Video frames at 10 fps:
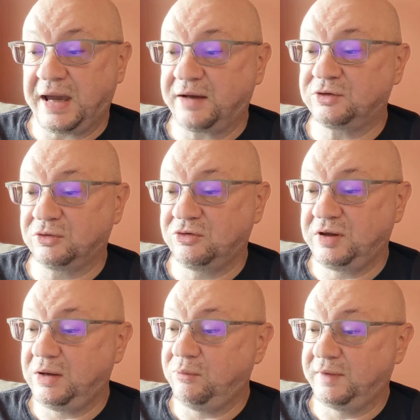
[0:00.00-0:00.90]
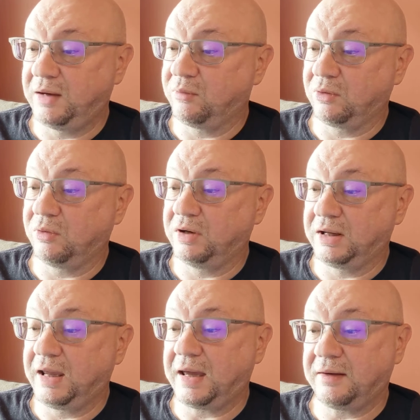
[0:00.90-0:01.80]
actual tea they were going to
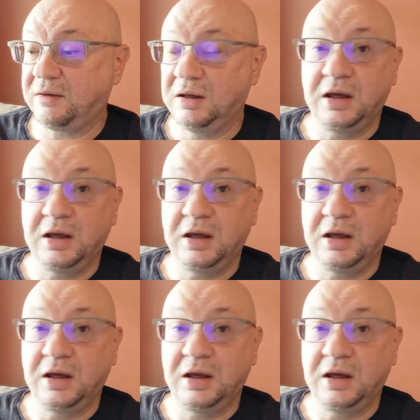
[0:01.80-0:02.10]
get,